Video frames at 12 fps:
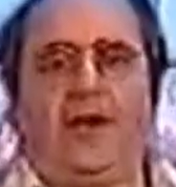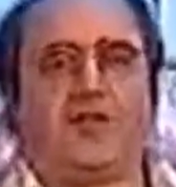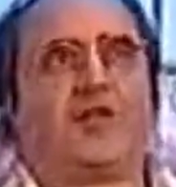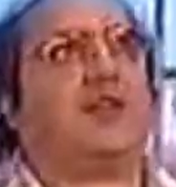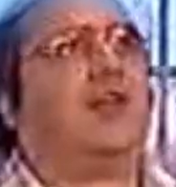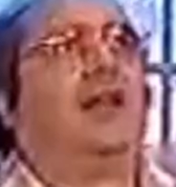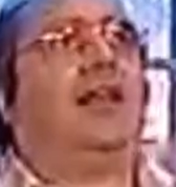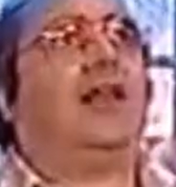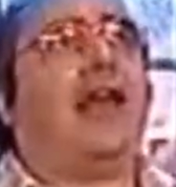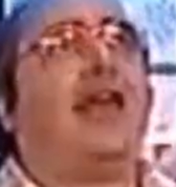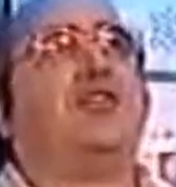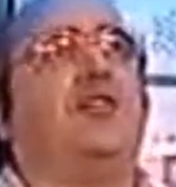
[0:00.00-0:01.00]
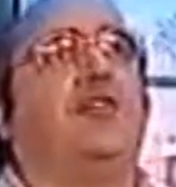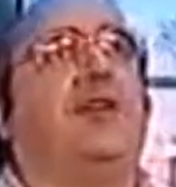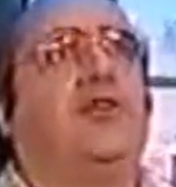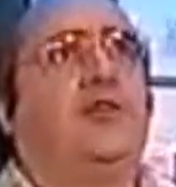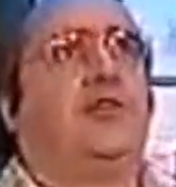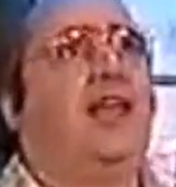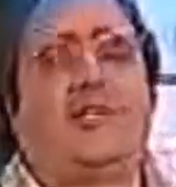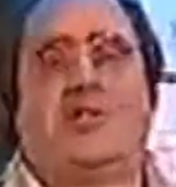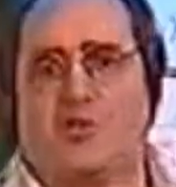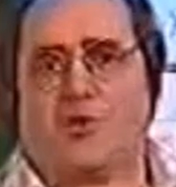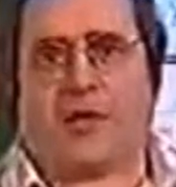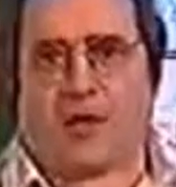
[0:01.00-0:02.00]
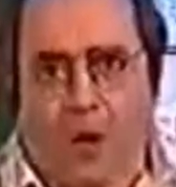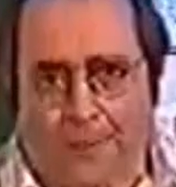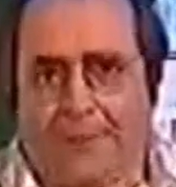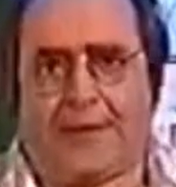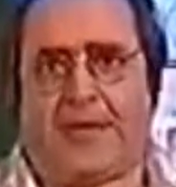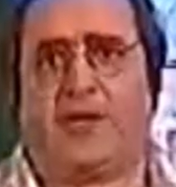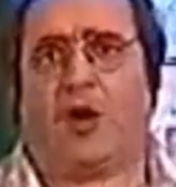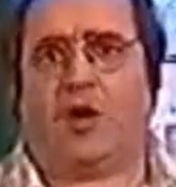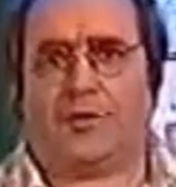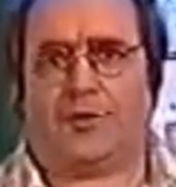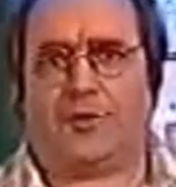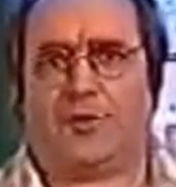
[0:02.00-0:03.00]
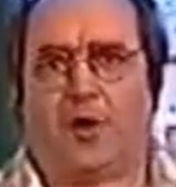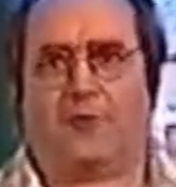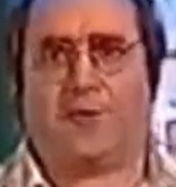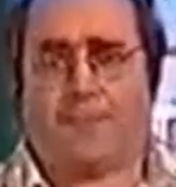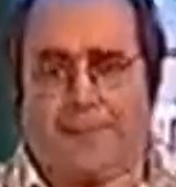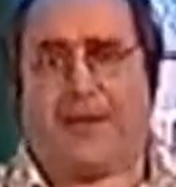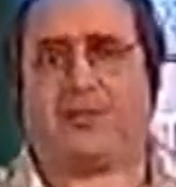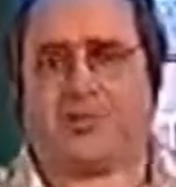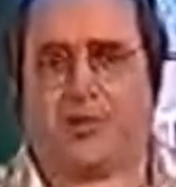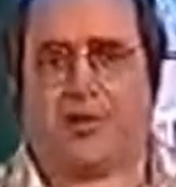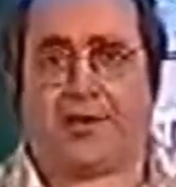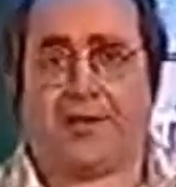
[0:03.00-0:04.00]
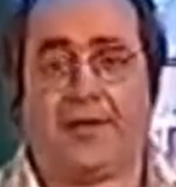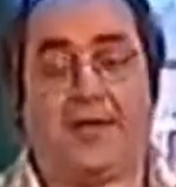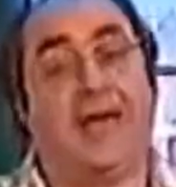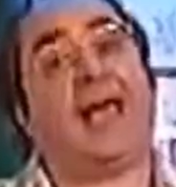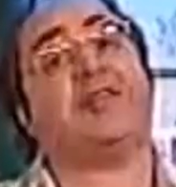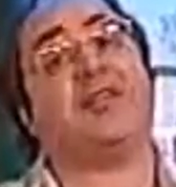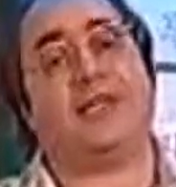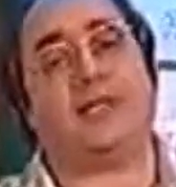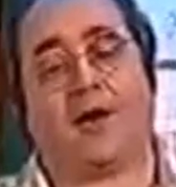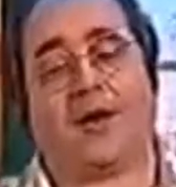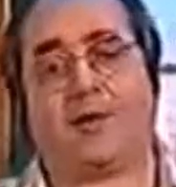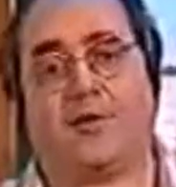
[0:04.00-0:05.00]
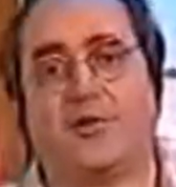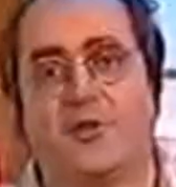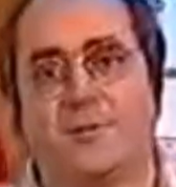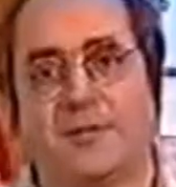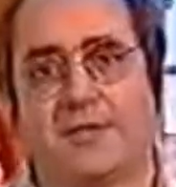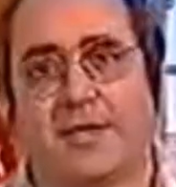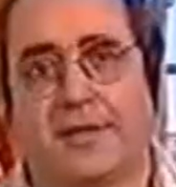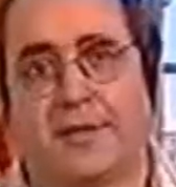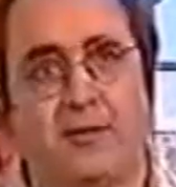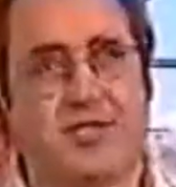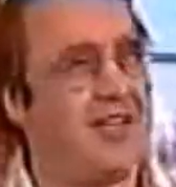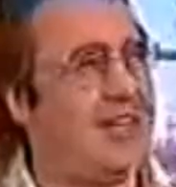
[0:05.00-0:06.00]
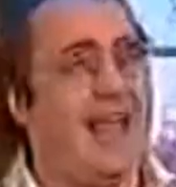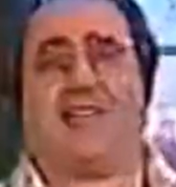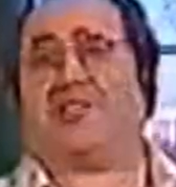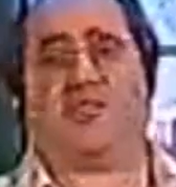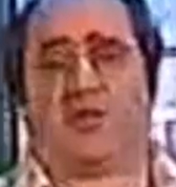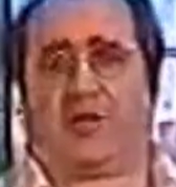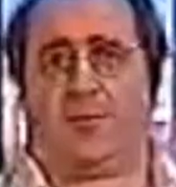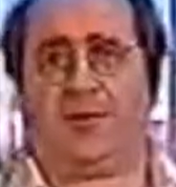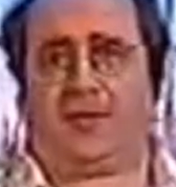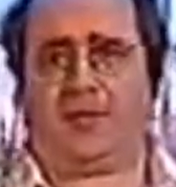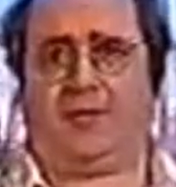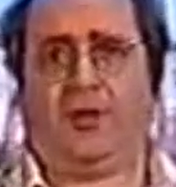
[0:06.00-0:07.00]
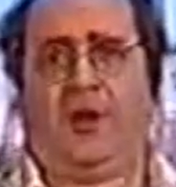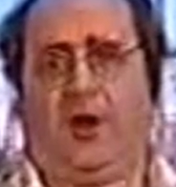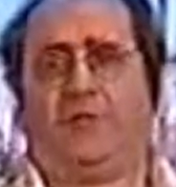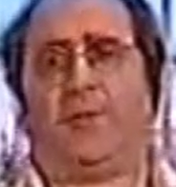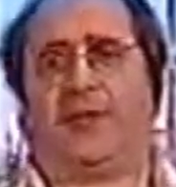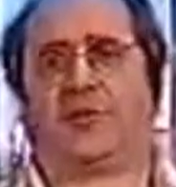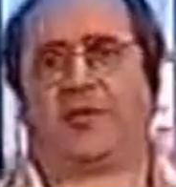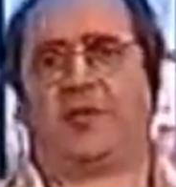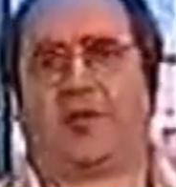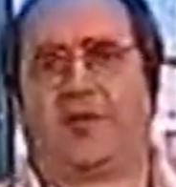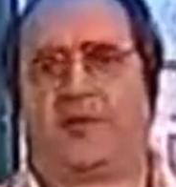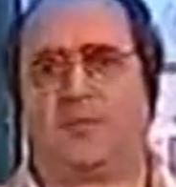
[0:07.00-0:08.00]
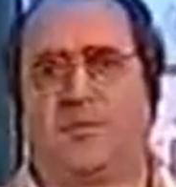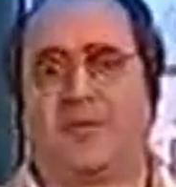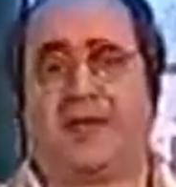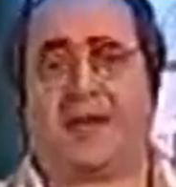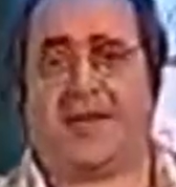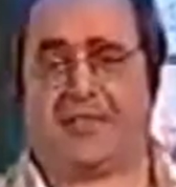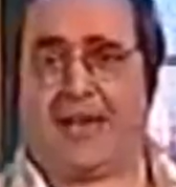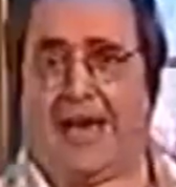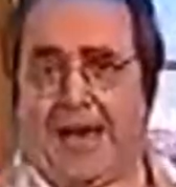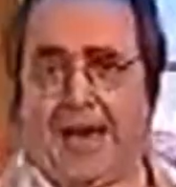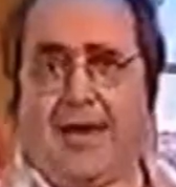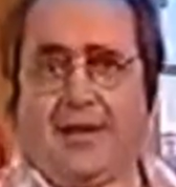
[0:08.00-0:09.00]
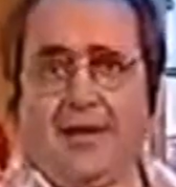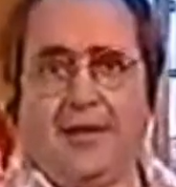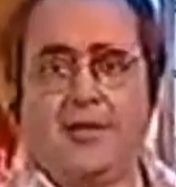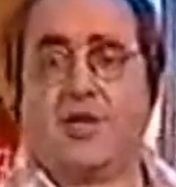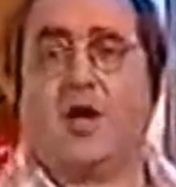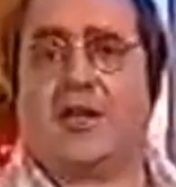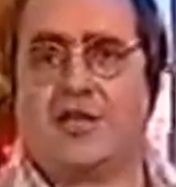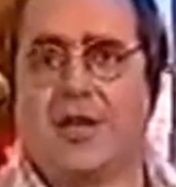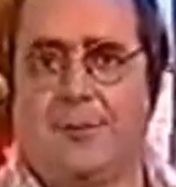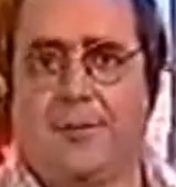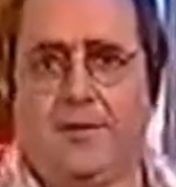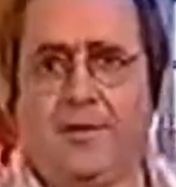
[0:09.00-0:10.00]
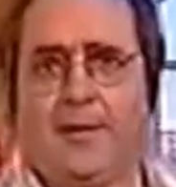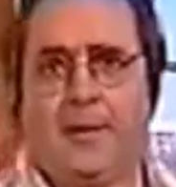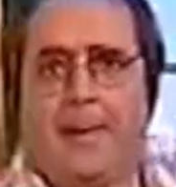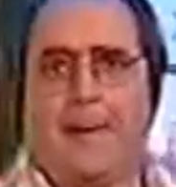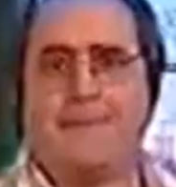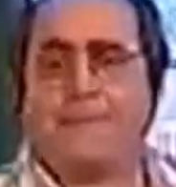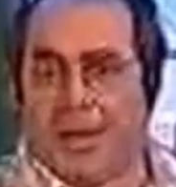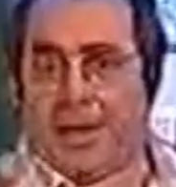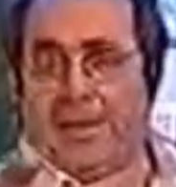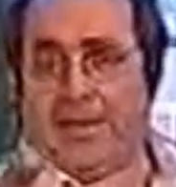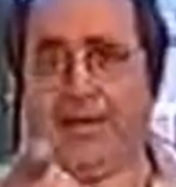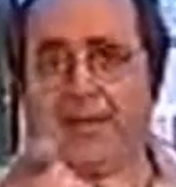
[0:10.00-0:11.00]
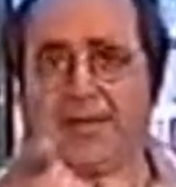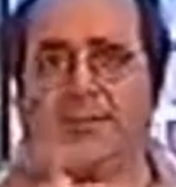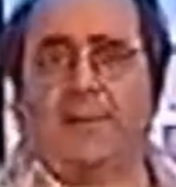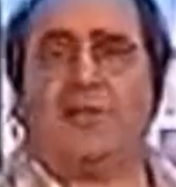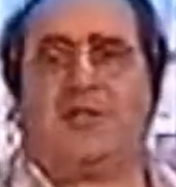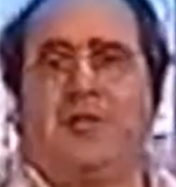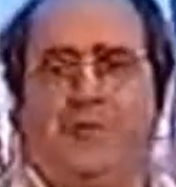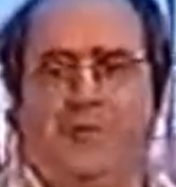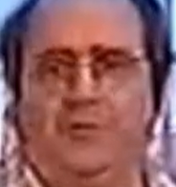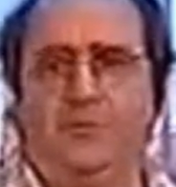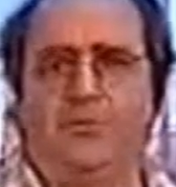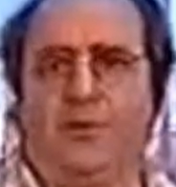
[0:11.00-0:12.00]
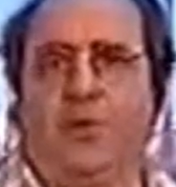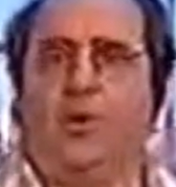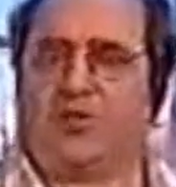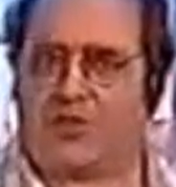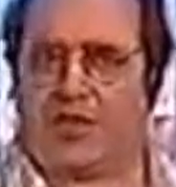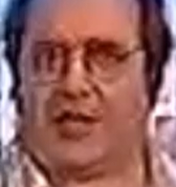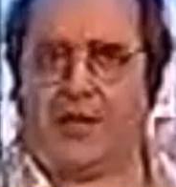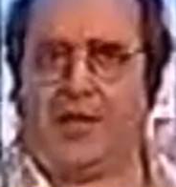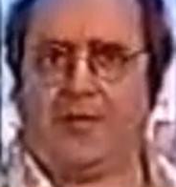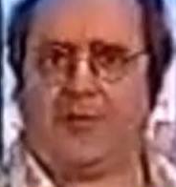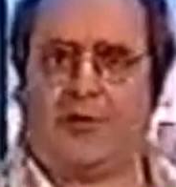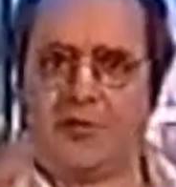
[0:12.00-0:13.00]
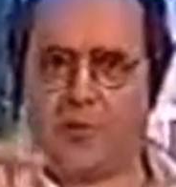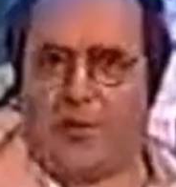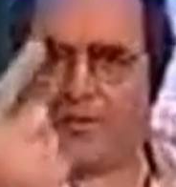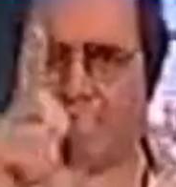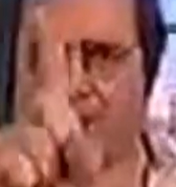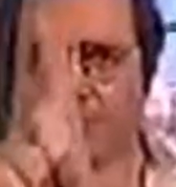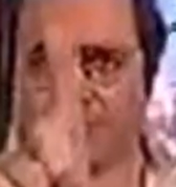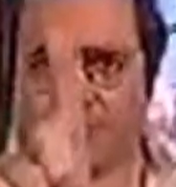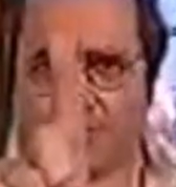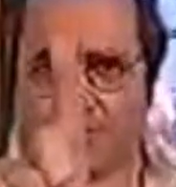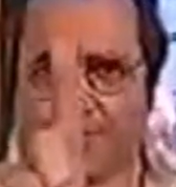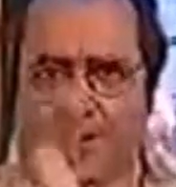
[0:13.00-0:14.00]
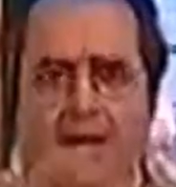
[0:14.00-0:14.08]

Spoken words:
Which legendary comedy god of the big screen actually died on Christmas Day? Which legendary comedy god of the big screen died on Christmas Day? Is it A, Charlie Chaplin, B, W.C. Fields, or C, 3-2-1 Ted Rogers?